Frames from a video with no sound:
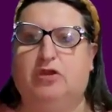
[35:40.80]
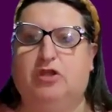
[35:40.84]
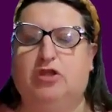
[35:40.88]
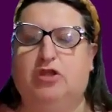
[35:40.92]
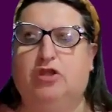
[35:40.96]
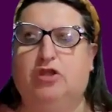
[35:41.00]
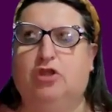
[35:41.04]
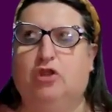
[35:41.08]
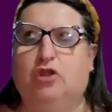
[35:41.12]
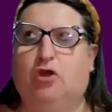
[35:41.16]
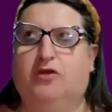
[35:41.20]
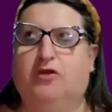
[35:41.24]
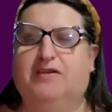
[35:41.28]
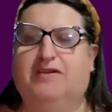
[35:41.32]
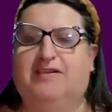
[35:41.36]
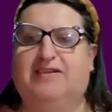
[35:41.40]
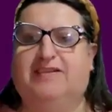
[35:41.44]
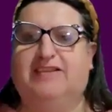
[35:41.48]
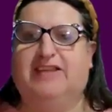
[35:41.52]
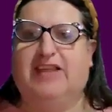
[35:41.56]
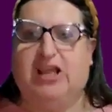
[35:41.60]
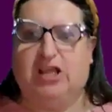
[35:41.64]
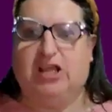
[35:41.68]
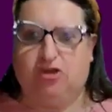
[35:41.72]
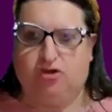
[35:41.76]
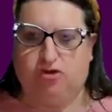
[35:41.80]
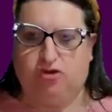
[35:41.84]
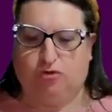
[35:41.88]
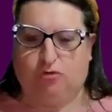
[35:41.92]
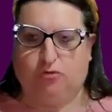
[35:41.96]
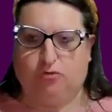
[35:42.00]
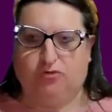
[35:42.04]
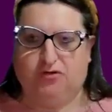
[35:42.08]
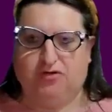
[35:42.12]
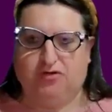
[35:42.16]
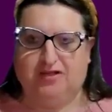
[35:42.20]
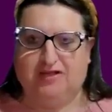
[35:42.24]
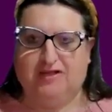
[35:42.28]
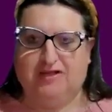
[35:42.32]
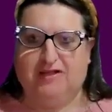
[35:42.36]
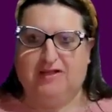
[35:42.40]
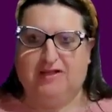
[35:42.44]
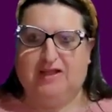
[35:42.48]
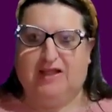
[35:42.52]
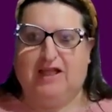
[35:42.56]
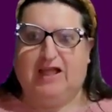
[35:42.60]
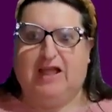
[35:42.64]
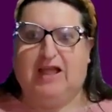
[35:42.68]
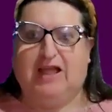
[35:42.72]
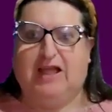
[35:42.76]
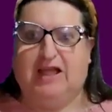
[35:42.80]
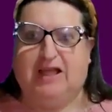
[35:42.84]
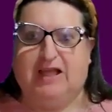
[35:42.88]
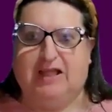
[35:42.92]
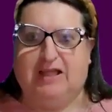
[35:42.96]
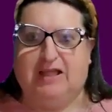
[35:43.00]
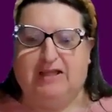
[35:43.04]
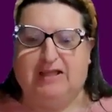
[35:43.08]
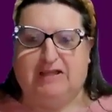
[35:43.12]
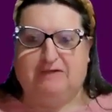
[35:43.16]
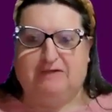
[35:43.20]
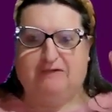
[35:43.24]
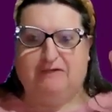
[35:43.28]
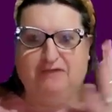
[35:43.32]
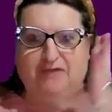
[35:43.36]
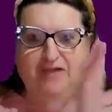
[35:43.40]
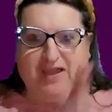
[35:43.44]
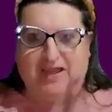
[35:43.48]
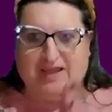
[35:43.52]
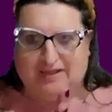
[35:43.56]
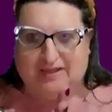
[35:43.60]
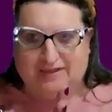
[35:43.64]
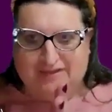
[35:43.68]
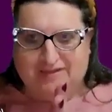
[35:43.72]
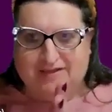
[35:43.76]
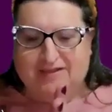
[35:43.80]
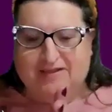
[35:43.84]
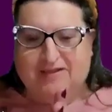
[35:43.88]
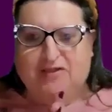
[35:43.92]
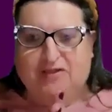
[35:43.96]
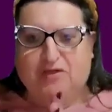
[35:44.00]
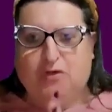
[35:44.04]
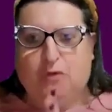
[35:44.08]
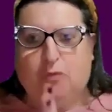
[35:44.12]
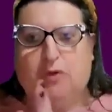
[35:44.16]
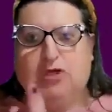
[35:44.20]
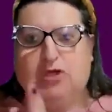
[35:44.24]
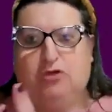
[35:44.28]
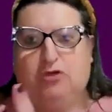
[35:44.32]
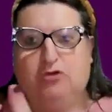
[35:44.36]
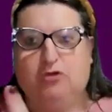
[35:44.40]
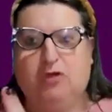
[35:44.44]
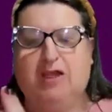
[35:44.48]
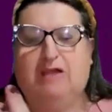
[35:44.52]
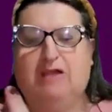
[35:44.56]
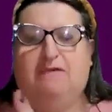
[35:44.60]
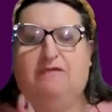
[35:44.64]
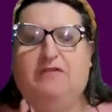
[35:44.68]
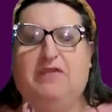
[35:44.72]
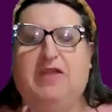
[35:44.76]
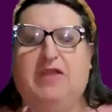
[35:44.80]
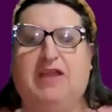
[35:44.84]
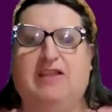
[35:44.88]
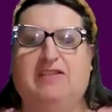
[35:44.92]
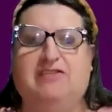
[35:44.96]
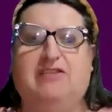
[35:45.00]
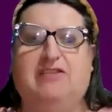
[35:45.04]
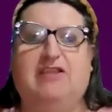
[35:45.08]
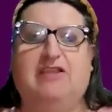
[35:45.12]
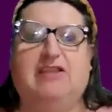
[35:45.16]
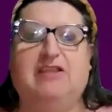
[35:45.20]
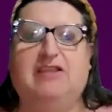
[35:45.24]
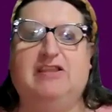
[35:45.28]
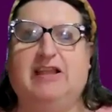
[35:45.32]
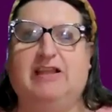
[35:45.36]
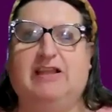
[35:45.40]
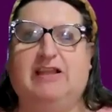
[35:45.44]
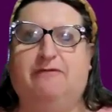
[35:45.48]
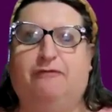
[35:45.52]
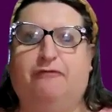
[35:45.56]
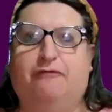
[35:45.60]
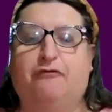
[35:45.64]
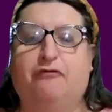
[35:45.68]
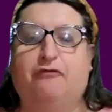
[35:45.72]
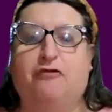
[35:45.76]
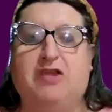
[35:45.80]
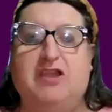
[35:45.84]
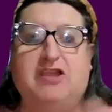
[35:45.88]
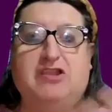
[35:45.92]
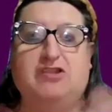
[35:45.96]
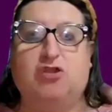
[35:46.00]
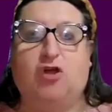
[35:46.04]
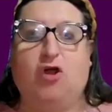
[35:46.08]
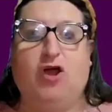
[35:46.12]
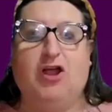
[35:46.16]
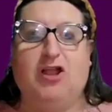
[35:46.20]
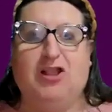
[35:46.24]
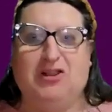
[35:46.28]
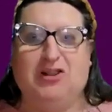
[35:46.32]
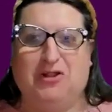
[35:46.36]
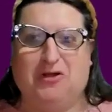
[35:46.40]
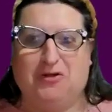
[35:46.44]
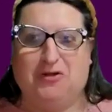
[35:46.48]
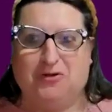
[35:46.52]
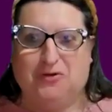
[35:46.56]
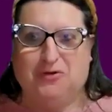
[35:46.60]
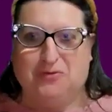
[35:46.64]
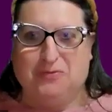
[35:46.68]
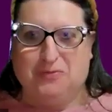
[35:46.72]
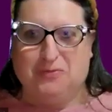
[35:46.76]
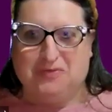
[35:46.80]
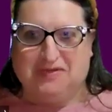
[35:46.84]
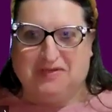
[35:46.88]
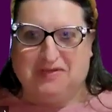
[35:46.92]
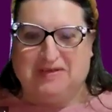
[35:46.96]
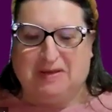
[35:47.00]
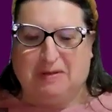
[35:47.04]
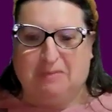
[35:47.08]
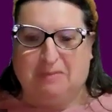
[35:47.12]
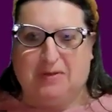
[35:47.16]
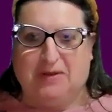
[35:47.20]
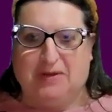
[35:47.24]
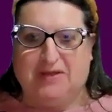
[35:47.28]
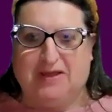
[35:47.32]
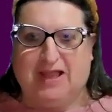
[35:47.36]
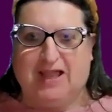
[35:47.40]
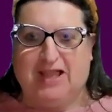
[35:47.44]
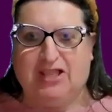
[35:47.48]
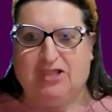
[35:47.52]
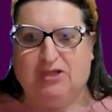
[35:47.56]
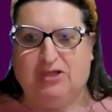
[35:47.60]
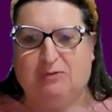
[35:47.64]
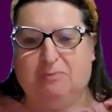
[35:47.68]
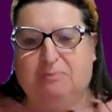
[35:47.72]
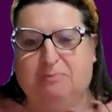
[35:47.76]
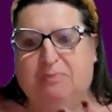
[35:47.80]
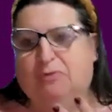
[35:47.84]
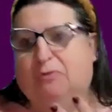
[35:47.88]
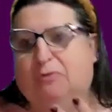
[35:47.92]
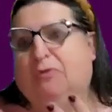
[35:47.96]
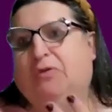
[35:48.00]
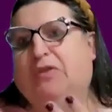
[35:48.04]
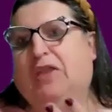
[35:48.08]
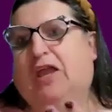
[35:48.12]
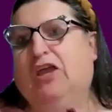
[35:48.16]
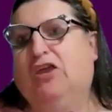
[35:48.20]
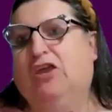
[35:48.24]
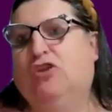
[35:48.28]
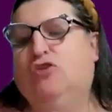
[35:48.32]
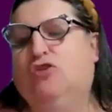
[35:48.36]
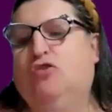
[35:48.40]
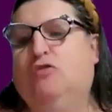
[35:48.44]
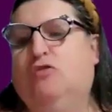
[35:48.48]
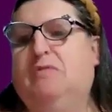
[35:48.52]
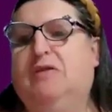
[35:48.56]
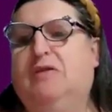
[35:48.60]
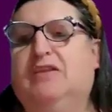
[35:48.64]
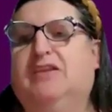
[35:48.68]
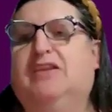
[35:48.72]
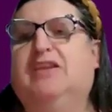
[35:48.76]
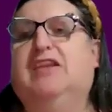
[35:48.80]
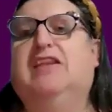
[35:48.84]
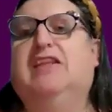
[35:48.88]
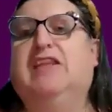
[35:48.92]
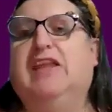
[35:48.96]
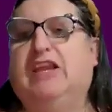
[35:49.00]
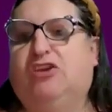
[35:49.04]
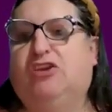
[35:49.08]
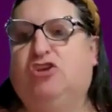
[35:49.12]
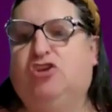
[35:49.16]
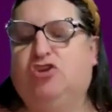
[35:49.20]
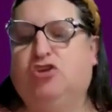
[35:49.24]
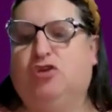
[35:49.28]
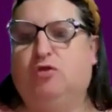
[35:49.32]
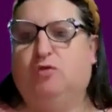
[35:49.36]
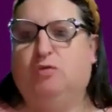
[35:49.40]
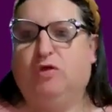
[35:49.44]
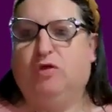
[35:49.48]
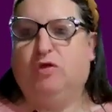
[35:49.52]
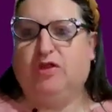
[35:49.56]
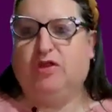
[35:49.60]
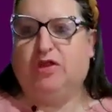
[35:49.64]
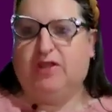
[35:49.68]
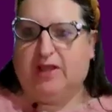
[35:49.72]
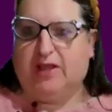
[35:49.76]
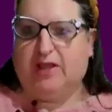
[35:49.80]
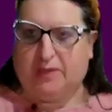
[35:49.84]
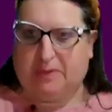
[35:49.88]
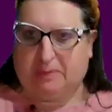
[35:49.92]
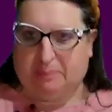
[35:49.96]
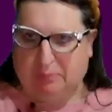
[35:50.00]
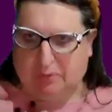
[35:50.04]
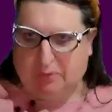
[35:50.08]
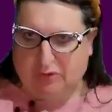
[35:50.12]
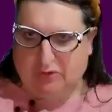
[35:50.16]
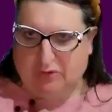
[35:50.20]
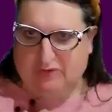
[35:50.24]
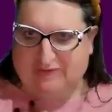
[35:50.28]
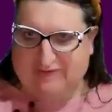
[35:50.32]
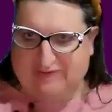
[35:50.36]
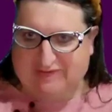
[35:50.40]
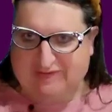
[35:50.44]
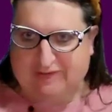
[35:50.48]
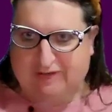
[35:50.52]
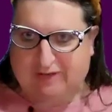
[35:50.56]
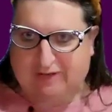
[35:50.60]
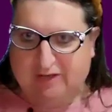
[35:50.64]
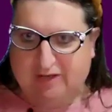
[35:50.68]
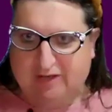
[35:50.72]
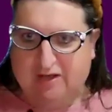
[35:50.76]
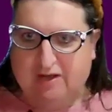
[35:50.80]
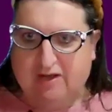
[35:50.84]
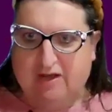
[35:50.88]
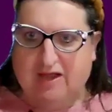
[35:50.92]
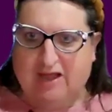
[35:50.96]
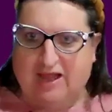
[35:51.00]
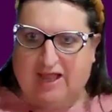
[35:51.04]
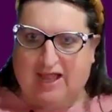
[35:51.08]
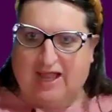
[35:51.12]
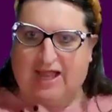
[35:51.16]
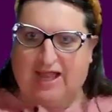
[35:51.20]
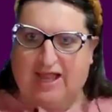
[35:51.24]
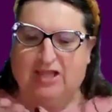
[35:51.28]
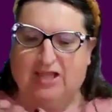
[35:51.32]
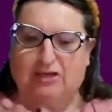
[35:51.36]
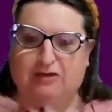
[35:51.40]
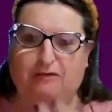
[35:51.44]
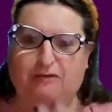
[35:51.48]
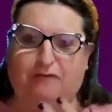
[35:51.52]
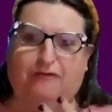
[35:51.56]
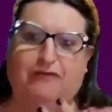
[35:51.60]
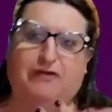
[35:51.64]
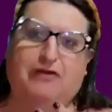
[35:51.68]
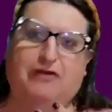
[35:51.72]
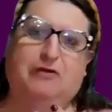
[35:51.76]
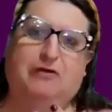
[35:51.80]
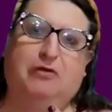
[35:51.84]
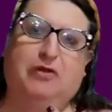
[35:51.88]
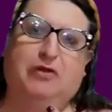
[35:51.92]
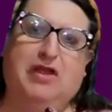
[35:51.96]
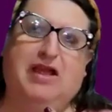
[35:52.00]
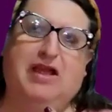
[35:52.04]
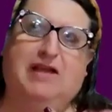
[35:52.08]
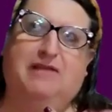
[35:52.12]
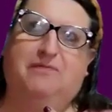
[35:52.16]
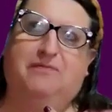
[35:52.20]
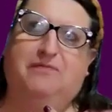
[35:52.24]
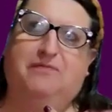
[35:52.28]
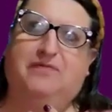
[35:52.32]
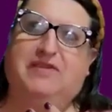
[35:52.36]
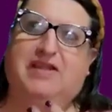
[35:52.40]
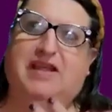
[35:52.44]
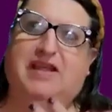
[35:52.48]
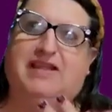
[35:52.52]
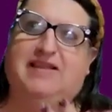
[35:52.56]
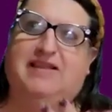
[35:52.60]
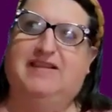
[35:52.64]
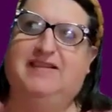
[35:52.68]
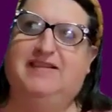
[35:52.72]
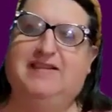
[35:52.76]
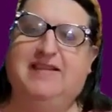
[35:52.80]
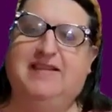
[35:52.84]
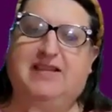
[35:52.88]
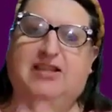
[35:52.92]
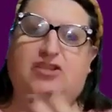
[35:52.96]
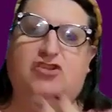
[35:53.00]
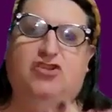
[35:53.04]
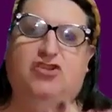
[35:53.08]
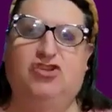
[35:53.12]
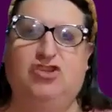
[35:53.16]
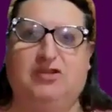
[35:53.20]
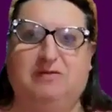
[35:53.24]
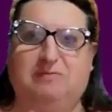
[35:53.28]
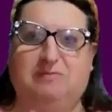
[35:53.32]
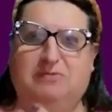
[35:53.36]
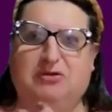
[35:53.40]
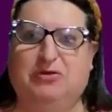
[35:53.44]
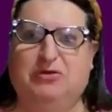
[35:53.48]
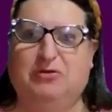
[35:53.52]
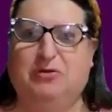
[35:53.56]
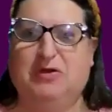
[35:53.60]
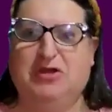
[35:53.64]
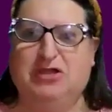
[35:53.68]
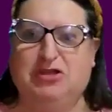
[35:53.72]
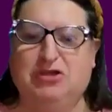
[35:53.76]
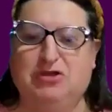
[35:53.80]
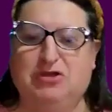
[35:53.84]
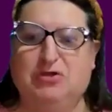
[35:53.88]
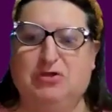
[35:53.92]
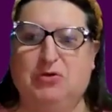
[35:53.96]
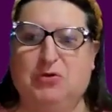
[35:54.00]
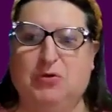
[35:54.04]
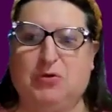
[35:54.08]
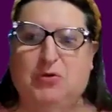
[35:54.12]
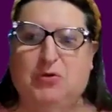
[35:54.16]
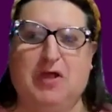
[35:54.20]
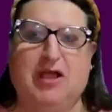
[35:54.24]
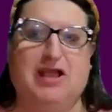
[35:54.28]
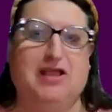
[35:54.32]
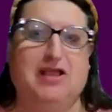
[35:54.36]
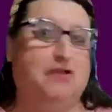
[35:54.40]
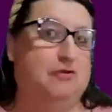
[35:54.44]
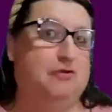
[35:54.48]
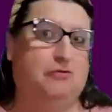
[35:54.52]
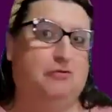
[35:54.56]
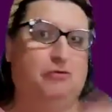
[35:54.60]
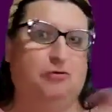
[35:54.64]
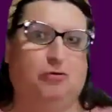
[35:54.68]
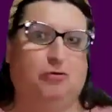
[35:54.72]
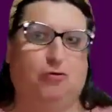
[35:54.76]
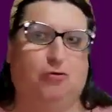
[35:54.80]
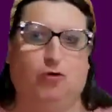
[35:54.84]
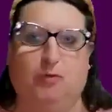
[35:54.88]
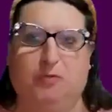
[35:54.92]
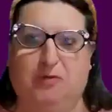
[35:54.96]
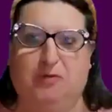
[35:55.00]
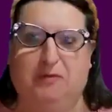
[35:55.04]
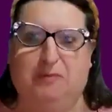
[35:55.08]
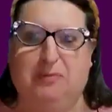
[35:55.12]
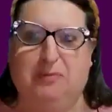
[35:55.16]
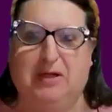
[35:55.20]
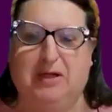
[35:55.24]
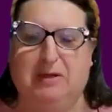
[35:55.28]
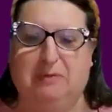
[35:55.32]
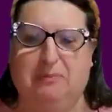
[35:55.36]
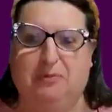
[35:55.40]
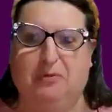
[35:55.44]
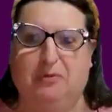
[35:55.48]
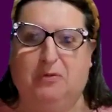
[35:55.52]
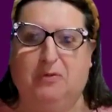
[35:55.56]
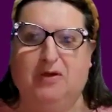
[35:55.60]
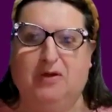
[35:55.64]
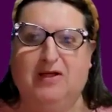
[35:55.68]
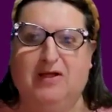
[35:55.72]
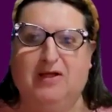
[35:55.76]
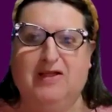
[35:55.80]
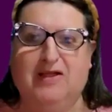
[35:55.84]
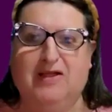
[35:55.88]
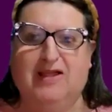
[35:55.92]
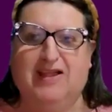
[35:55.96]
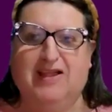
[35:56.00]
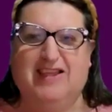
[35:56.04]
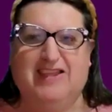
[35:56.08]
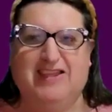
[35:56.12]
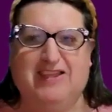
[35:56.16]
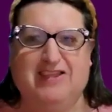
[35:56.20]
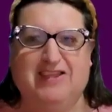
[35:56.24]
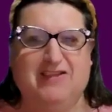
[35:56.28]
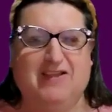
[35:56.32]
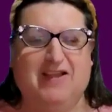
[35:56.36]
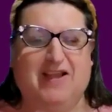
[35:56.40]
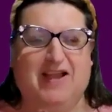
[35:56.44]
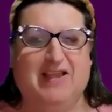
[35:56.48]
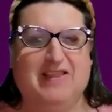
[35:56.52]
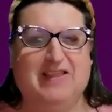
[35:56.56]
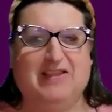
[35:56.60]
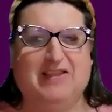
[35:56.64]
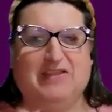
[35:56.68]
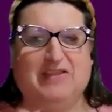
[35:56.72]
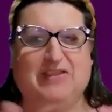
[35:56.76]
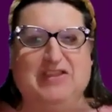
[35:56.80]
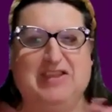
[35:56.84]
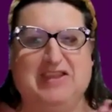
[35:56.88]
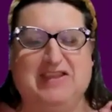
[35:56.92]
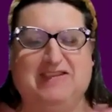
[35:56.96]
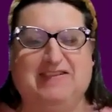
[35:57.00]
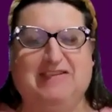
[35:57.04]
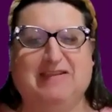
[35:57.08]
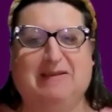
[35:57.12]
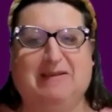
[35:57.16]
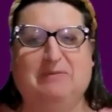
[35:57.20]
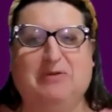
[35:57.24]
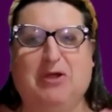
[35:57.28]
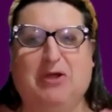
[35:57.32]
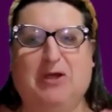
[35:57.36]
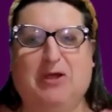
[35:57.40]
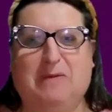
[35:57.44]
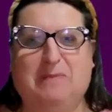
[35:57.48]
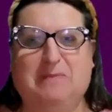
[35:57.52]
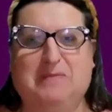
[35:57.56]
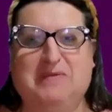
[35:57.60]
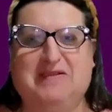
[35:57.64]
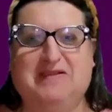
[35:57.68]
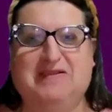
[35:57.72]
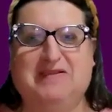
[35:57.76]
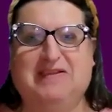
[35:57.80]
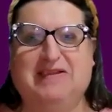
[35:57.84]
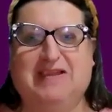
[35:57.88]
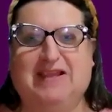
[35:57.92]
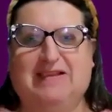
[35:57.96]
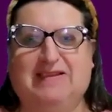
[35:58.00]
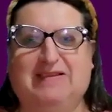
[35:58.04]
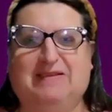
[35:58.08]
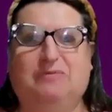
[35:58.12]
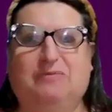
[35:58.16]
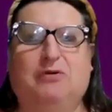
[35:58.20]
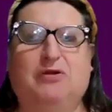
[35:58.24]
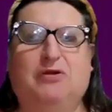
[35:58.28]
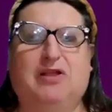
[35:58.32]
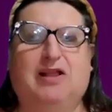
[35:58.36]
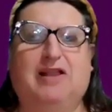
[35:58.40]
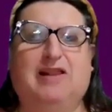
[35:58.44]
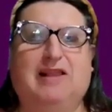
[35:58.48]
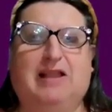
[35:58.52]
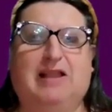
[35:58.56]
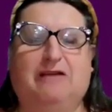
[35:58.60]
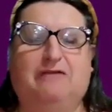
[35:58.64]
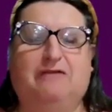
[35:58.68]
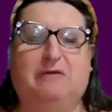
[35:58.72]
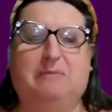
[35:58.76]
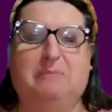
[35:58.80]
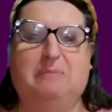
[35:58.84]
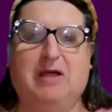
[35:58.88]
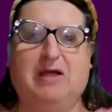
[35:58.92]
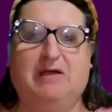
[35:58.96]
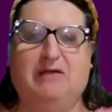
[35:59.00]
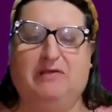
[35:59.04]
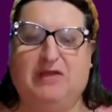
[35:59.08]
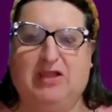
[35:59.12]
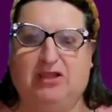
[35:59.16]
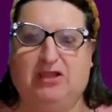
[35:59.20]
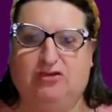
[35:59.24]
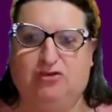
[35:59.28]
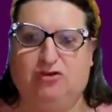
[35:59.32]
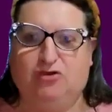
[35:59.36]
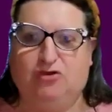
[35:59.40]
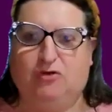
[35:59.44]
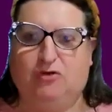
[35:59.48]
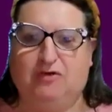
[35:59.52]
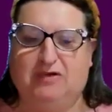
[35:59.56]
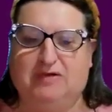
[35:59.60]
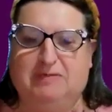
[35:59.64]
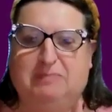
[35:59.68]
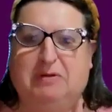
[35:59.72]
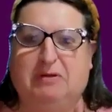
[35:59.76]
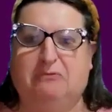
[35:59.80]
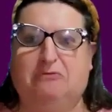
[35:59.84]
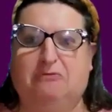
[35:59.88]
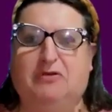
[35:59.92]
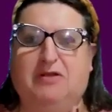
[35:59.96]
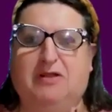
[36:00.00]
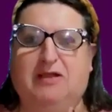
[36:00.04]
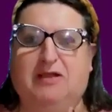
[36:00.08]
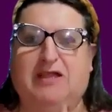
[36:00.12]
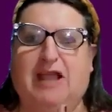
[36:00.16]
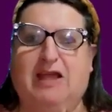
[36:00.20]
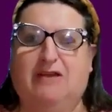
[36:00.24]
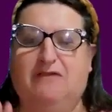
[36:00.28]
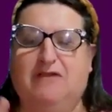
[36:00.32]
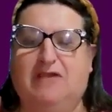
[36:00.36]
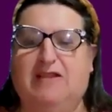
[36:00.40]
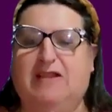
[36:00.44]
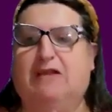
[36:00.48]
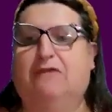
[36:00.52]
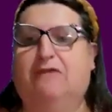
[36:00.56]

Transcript: non-scheduled event where you have that free dialogue with someone and you build that human connection with another person and you feel that synergy between you and or group of people. Yeah, and I think sometimes that's what I love about that choice, but really having